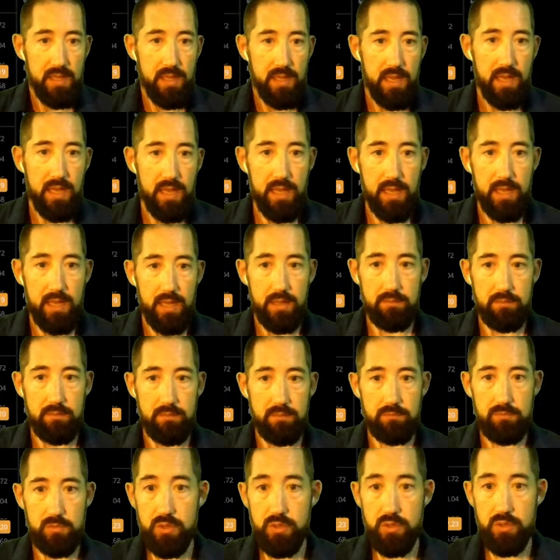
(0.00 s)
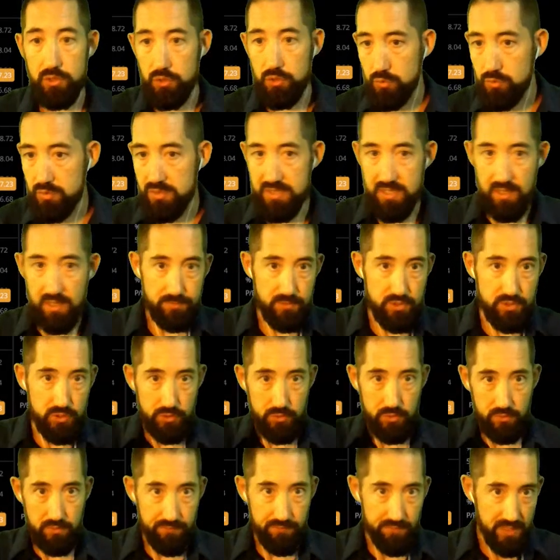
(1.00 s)
and you can use them to
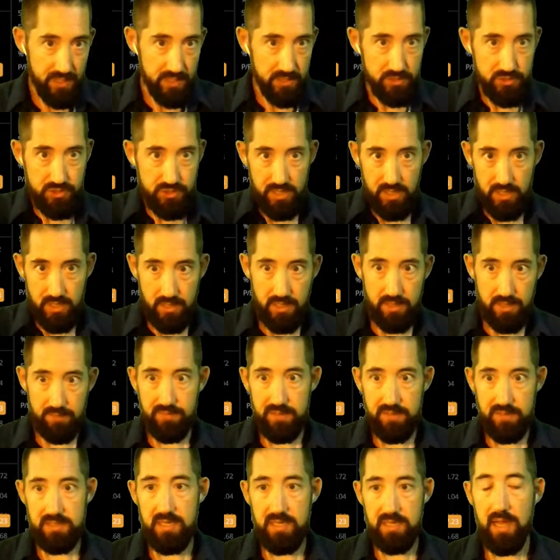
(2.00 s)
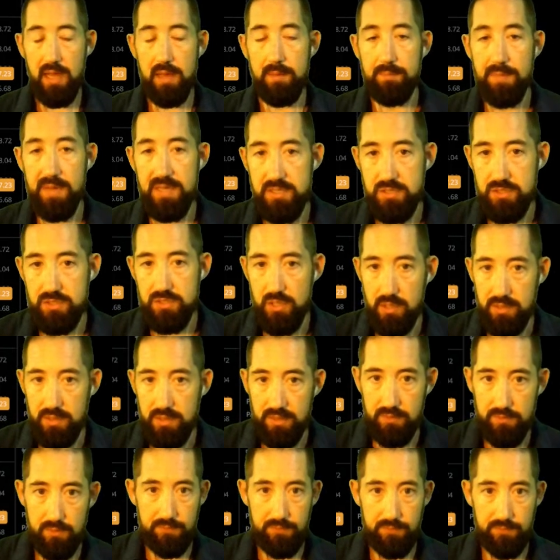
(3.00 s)
your advantage at any given time based on
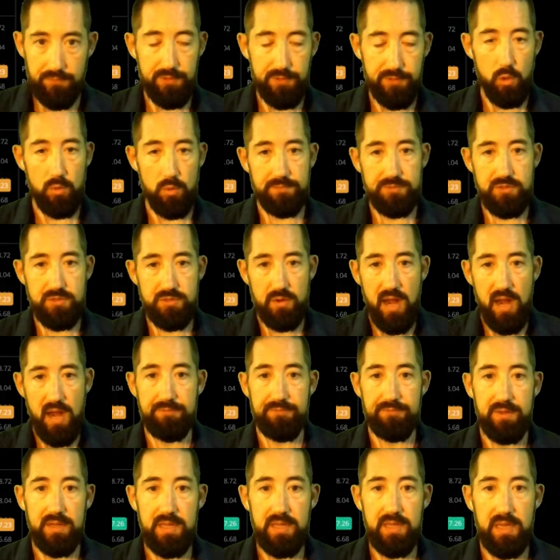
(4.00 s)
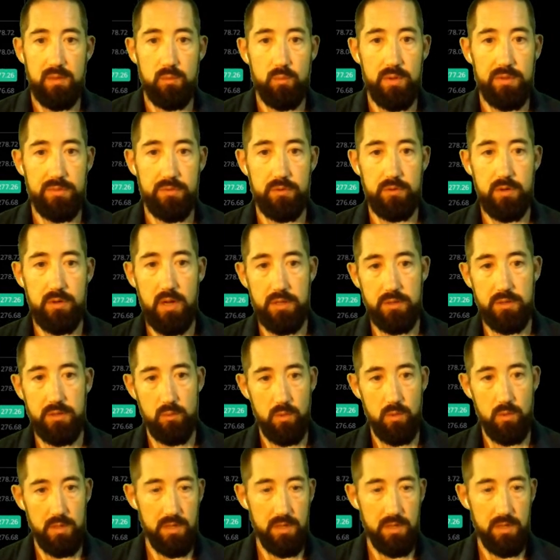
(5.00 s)
the flow of traffic and whether or not you
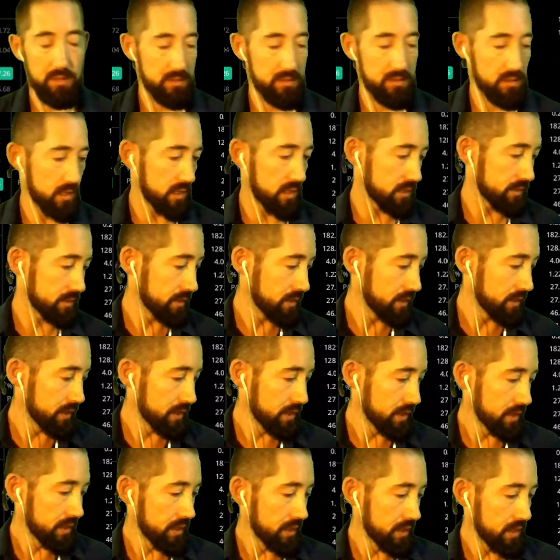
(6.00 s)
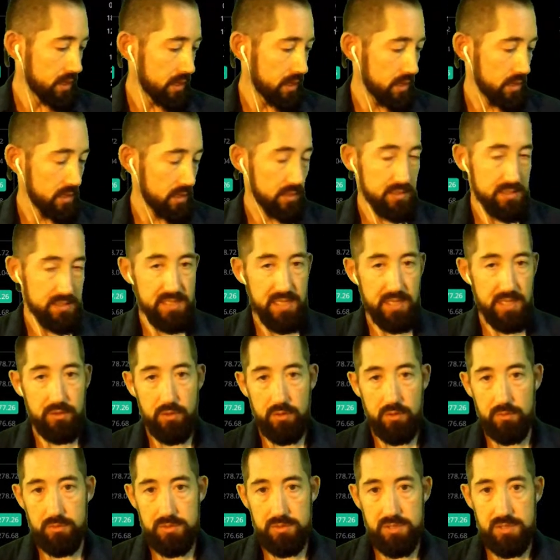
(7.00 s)
want to uh, uh, send
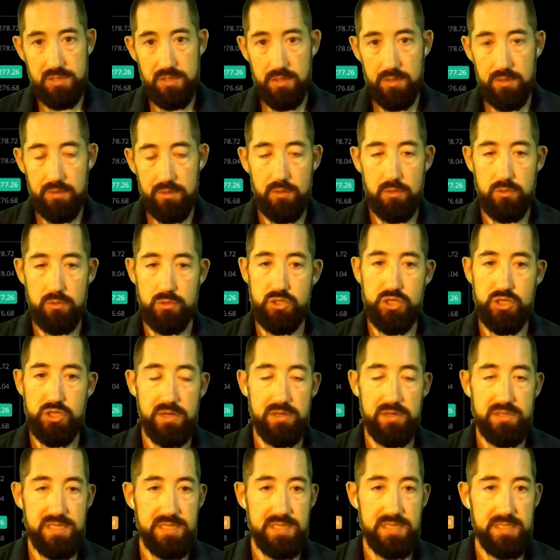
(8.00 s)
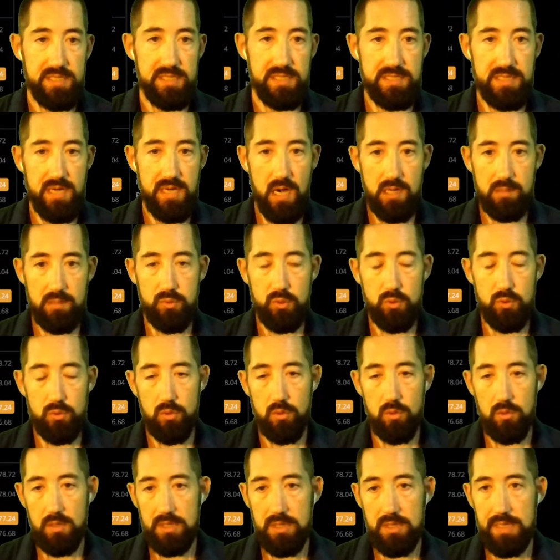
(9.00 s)
those those shares into the dark pool
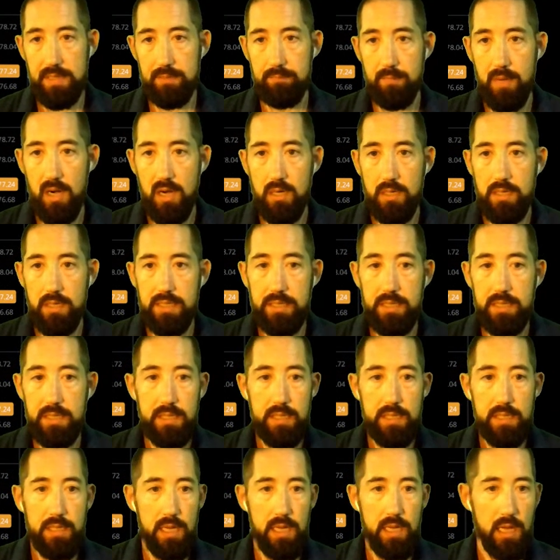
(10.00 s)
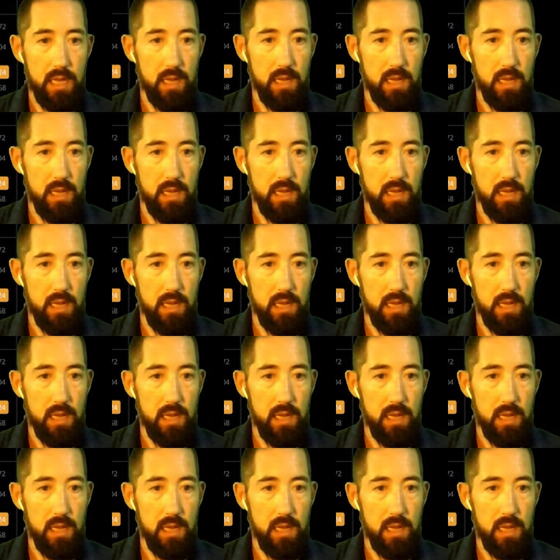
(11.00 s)
or a lit market uh,